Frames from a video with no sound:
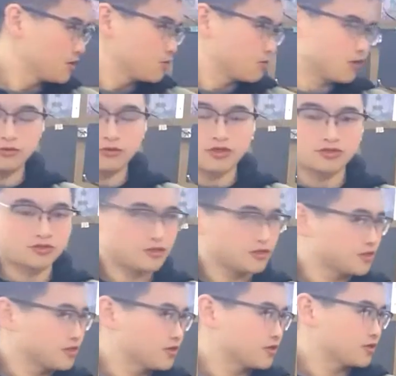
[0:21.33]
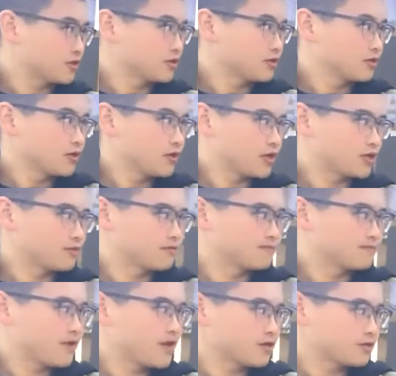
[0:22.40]
Well, you can see at
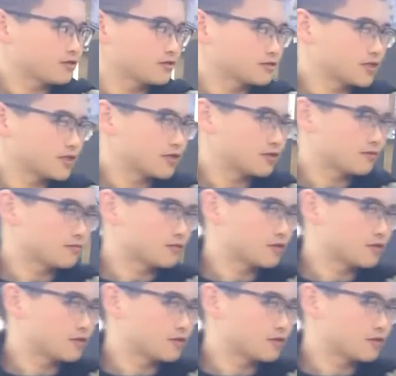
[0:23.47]
my back side,